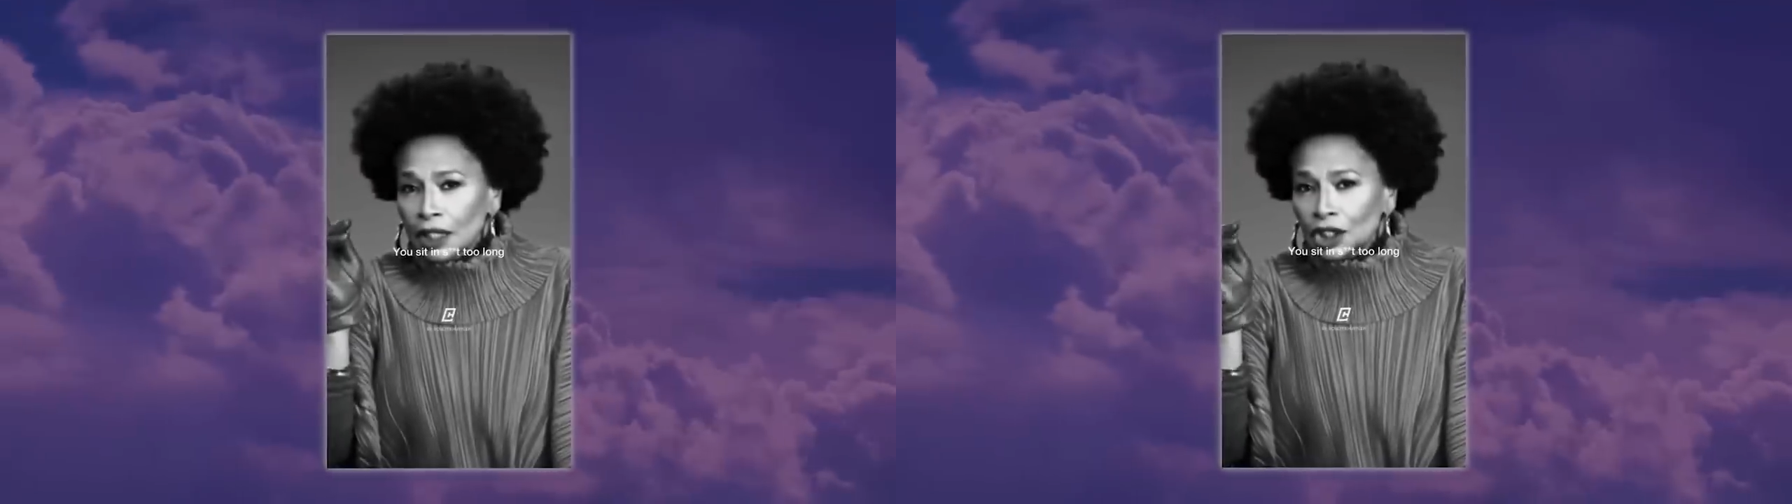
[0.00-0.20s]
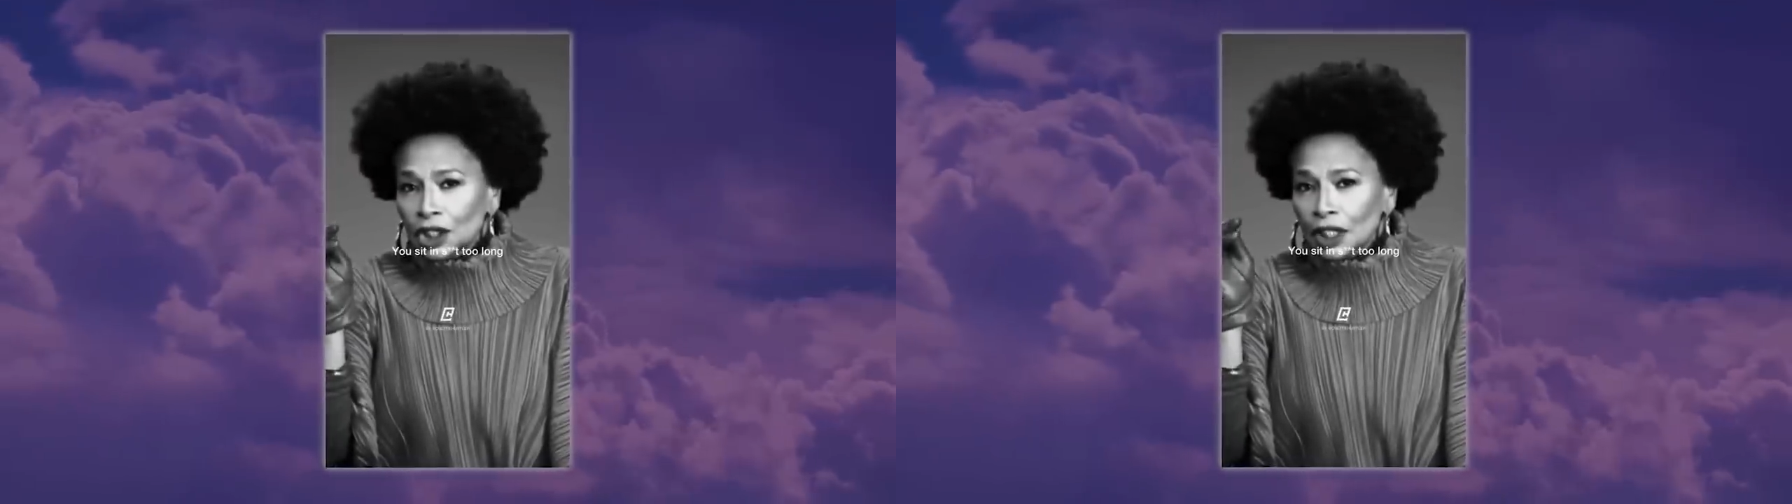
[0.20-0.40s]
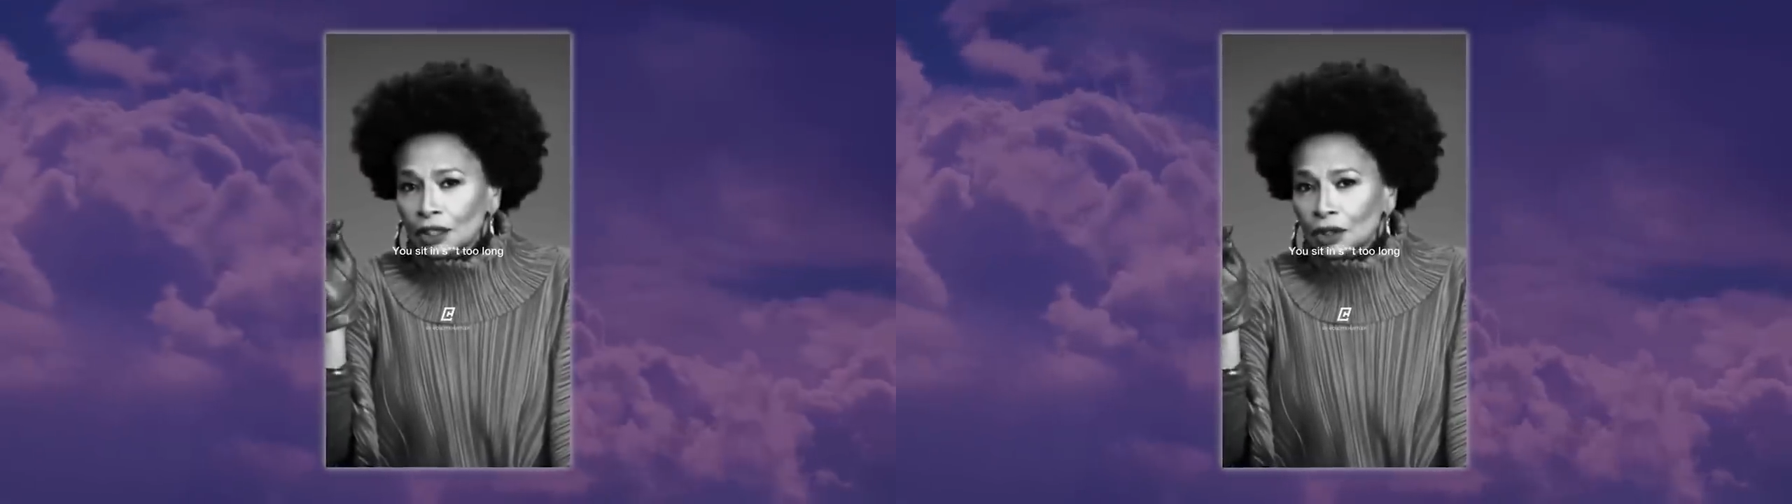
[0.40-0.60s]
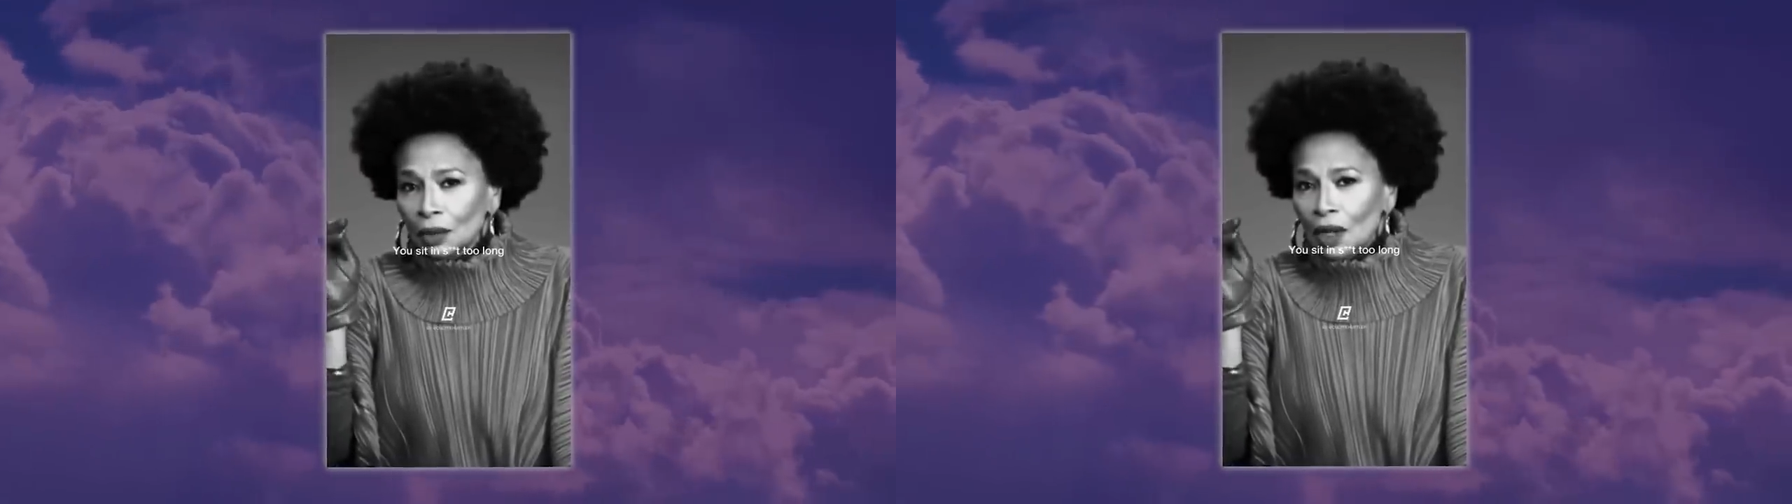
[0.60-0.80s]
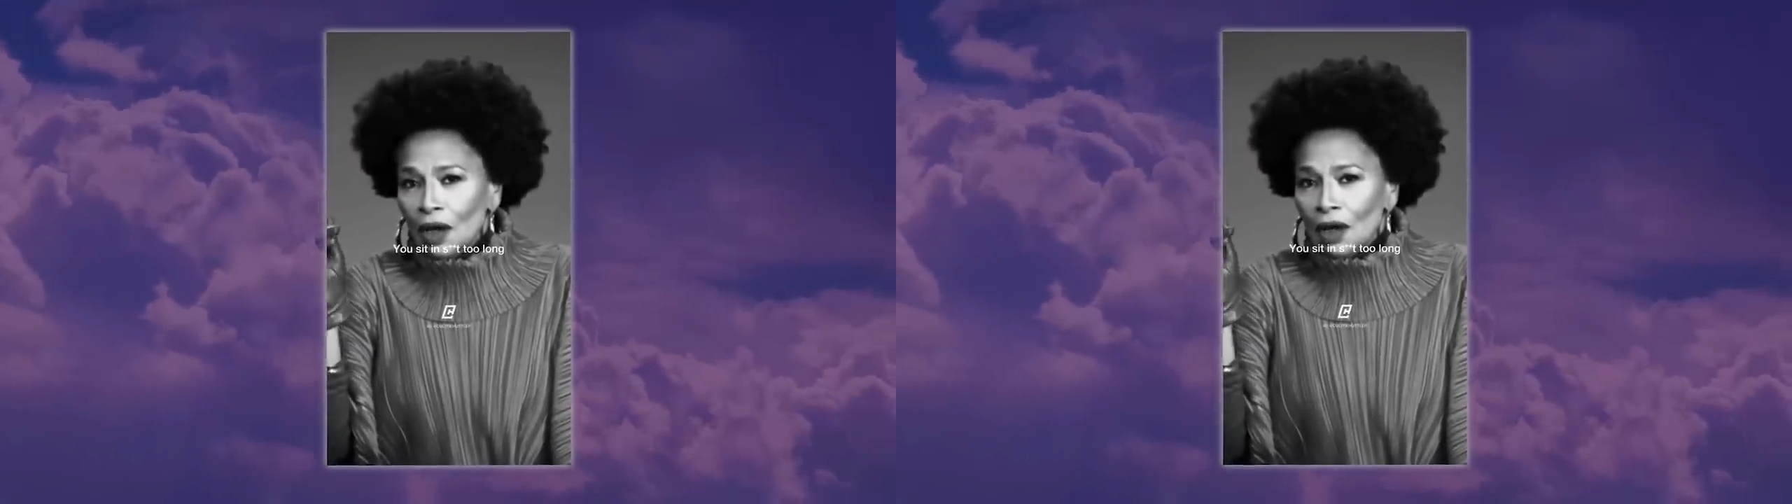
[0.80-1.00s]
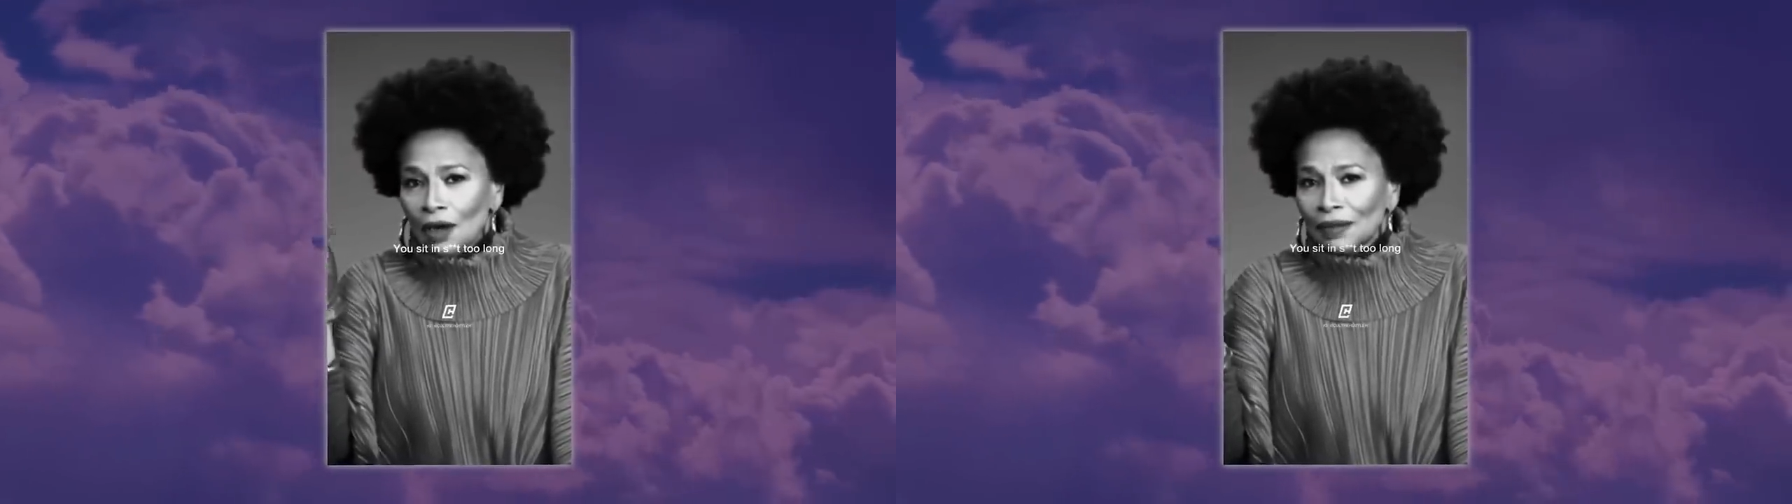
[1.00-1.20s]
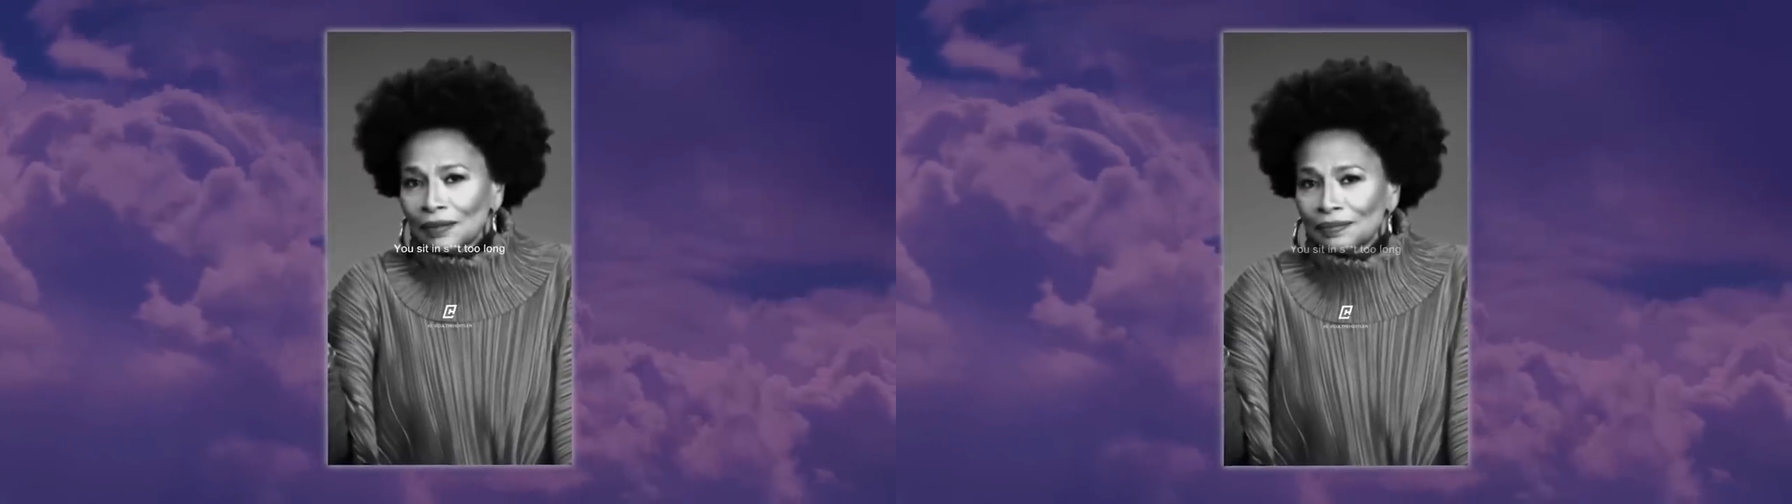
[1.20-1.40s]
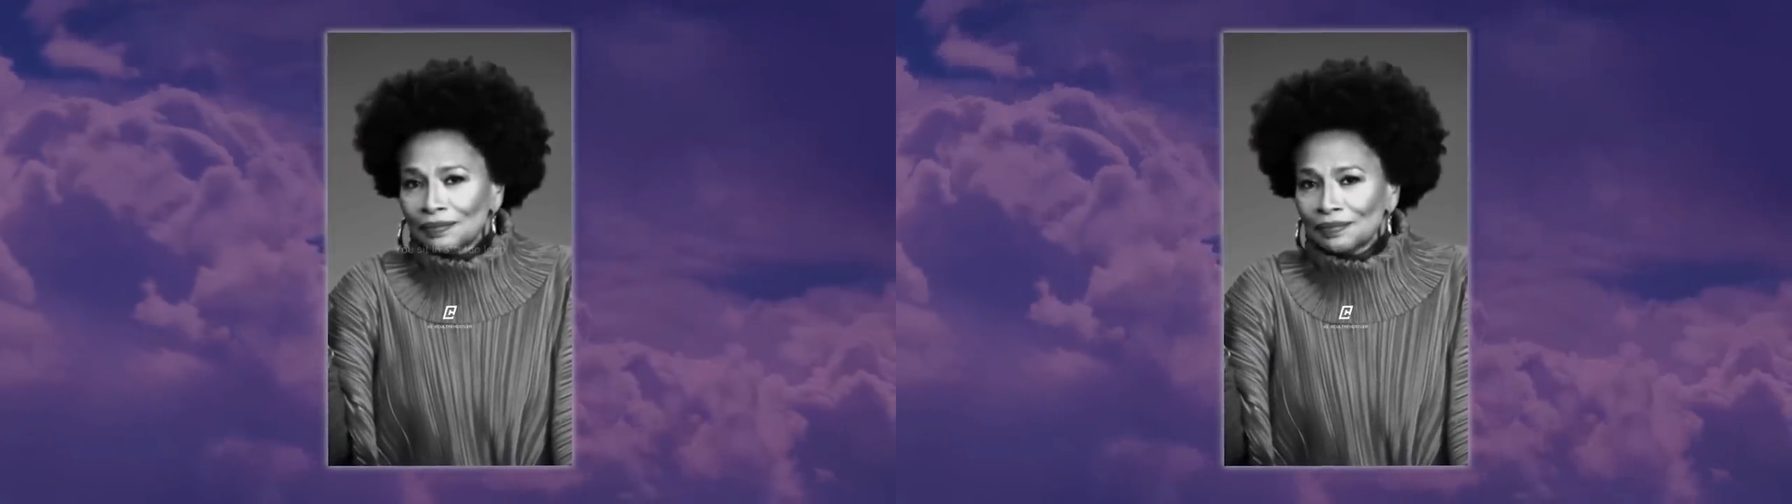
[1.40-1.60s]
in shit too long.